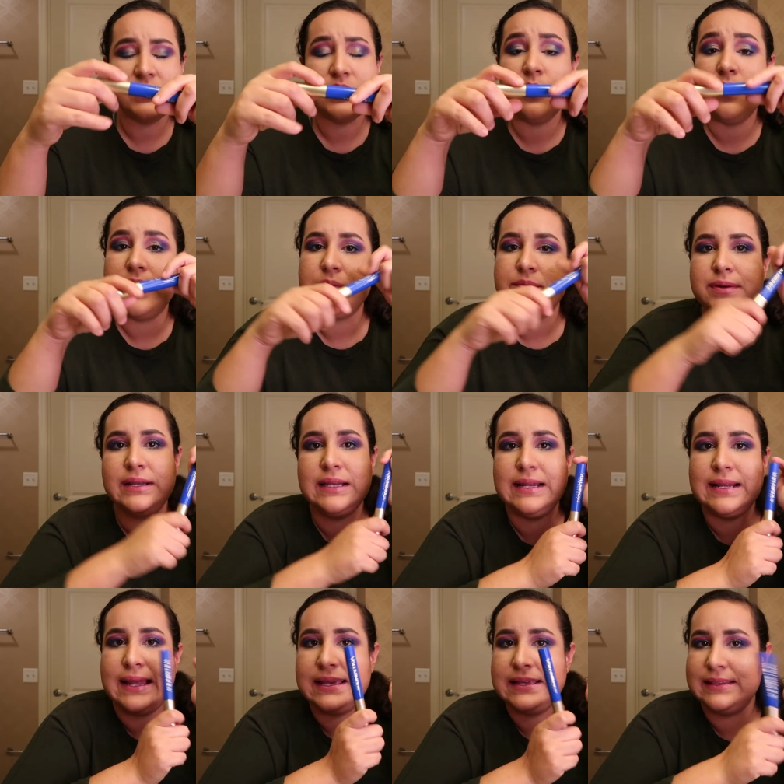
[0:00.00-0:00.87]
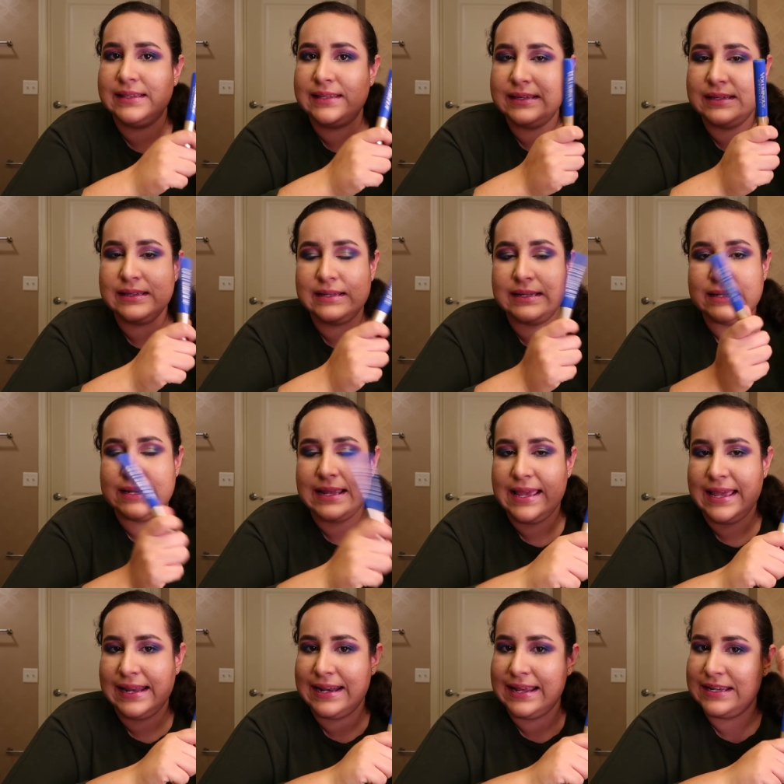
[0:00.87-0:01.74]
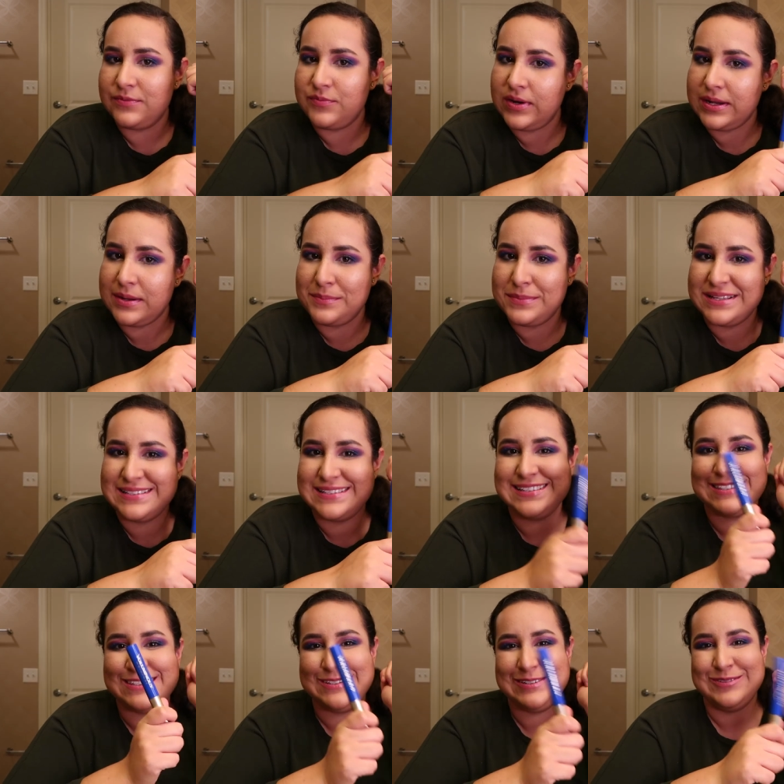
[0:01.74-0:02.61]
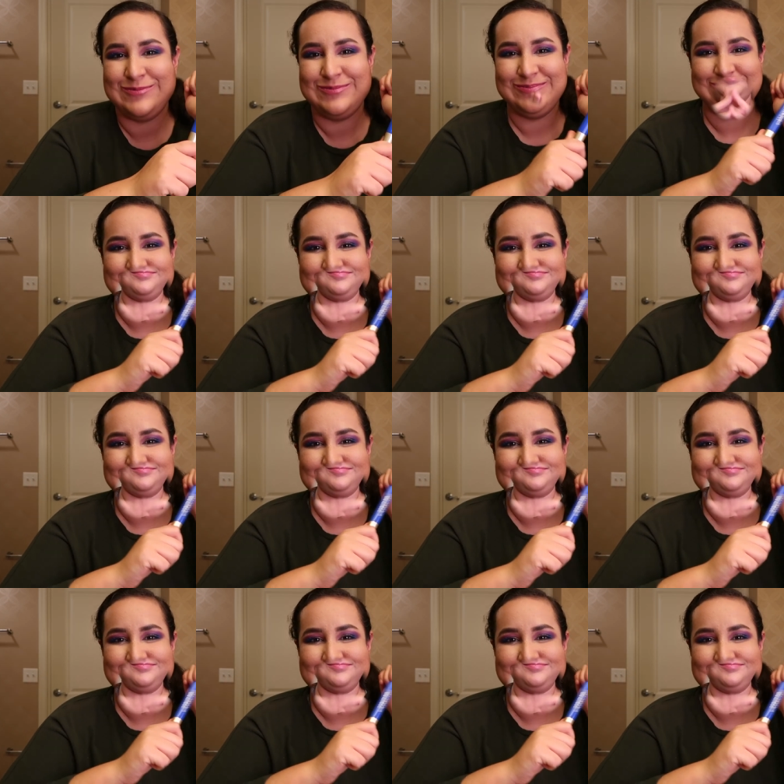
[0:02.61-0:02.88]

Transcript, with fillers: So I really liked it and I recommend it too.